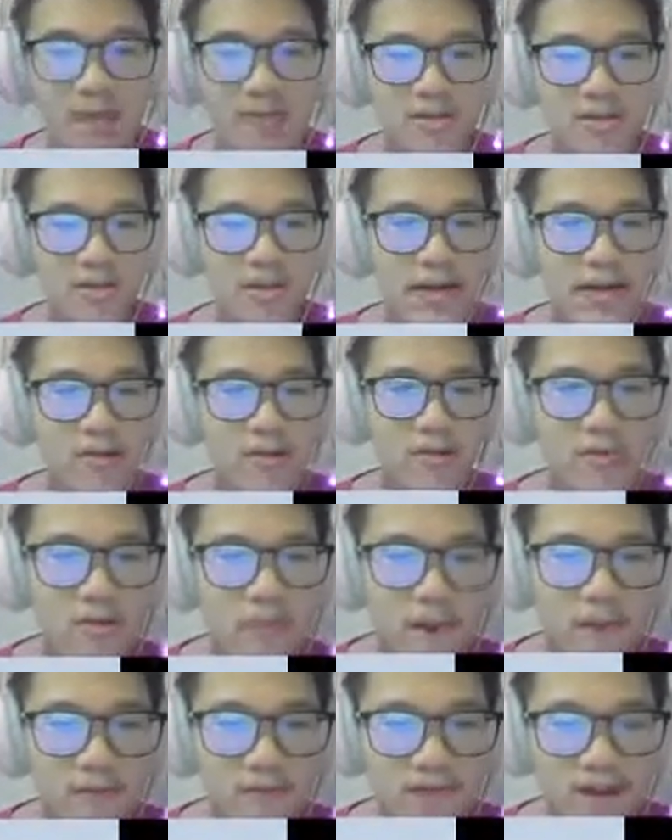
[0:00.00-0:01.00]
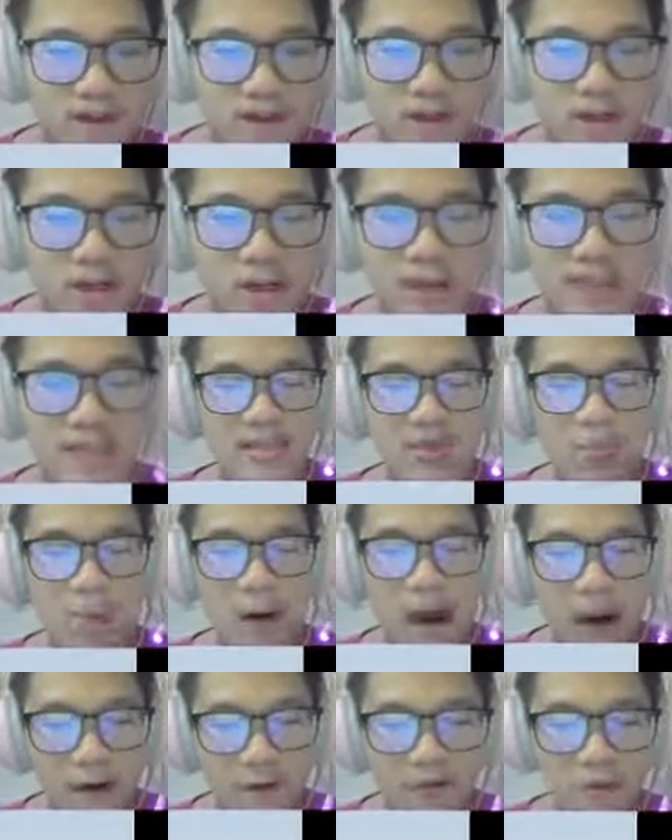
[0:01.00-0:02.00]
So that nuclear fusion
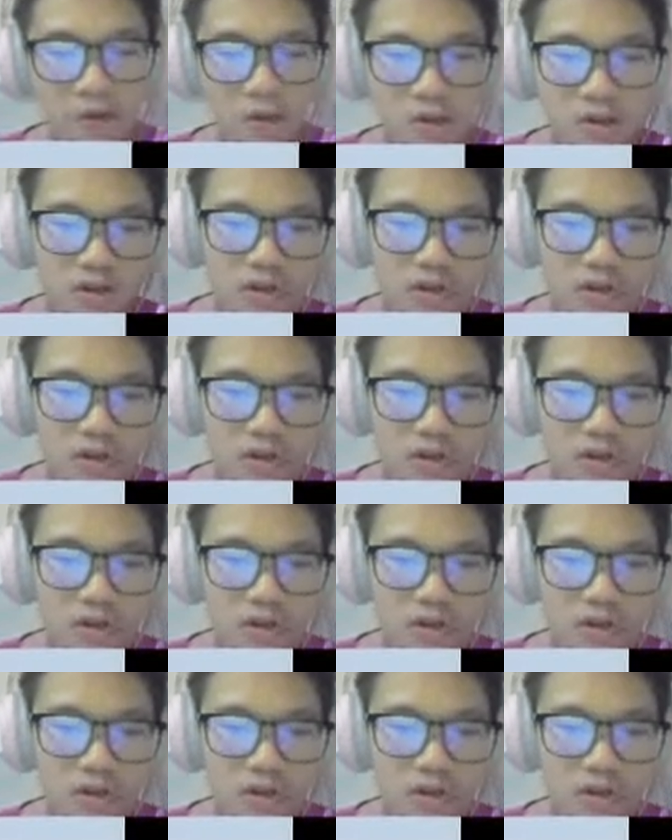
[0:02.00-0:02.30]
one of the